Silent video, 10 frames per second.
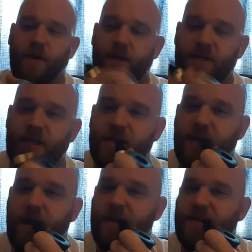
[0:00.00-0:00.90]
it sits
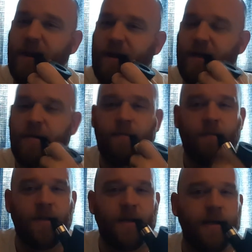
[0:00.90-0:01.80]
nice,
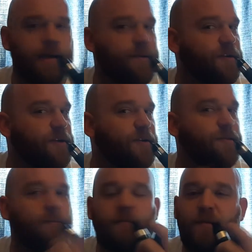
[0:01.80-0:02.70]
and it sits
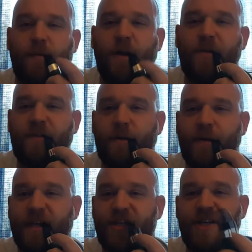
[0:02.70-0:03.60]
perfect
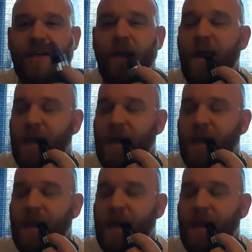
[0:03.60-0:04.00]
on the chin.